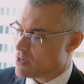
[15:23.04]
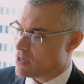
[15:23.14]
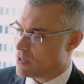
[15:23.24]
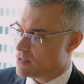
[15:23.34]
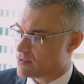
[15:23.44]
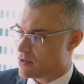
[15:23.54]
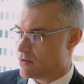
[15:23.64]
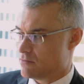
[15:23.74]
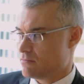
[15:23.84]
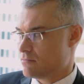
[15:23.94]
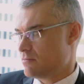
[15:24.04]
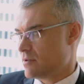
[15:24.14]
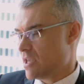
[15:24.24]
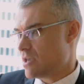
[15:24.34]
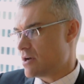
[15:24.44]
them. So
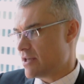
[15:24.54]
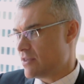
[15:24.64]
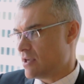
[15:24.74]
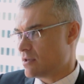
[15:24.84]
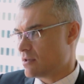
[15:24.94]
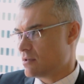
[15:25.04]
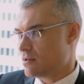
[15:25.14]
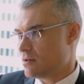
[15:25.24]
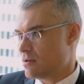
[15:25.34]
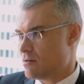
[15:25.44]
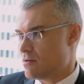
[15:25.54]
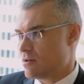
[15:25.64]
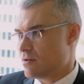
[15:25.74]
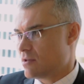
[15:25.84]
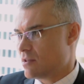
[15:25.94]
I think
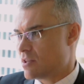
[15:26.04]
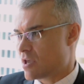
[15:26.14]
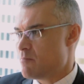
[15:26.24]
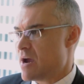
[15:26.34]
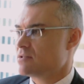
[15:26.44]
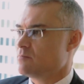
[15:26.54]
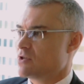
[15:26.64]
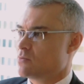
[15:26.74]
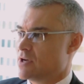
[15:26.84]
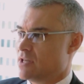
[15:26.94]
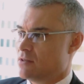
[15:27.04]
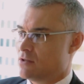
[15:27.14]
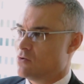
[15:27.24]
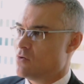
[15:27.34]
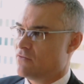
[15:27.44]
the comparison
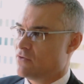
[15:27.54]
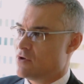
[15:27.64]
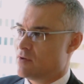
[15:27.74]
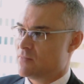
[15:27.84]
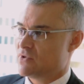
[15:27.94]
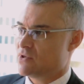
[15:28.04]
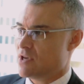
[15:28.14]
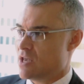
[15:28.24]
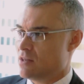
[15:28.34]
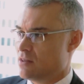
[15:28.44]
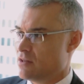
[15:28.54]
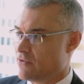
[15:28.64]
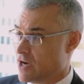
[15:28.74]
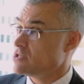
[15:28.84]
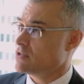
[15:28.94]
between the law firms
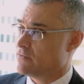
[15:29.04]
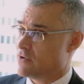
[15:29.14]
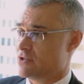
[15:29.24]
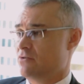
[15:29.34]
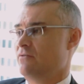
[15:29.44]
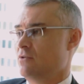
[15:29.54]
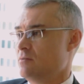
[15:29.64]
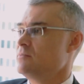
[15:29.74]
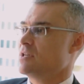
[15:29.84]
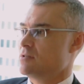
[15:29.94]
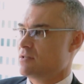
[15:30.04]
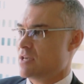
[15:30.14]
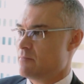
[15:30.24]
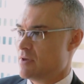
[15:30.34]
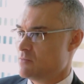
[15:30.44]
and the financial advisory firms, such
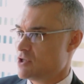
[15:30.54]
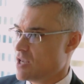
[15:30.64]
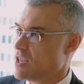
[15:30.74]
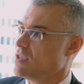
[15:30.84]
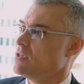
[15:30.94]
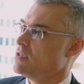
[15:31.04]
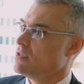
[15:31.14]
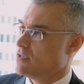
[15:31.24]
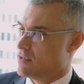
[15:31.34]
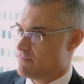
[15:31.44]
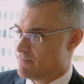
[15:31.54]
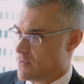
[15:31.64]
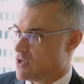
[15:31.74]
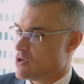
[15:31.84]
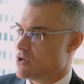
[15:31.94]
as KPMG,
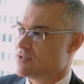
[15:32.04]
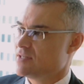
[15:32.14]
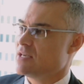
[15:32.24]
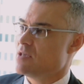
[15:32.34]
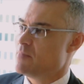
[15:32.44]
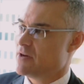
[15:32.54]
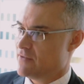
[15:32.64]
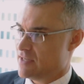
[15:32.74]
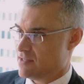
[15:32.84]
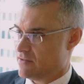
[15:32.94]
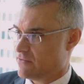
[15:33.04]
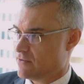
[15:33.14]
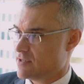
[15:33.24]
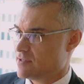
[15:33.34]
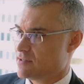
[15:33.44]
you see a bit of this
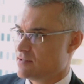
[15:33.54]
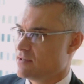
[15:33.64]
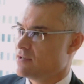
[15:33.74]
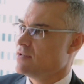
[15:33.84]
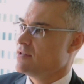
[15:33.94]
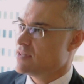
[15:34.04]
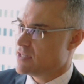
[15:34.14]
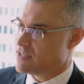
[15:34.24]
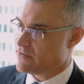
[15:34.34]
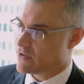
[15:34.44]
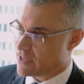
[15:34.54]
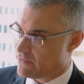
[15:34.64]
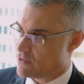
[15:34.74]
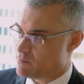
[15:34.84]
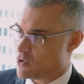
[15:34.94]
difference. The
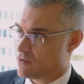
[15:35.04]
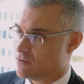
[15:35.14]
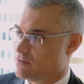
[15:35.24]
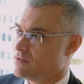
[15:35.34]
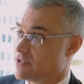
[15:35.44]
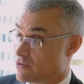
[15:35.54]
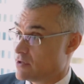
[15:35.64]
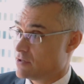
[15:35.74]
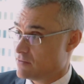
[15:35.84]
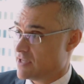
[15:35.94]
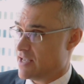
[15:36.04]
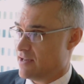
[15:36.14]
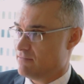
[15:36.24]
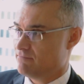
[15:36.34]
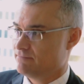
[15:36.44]
different leverage model is critical to
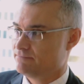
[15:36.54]
that.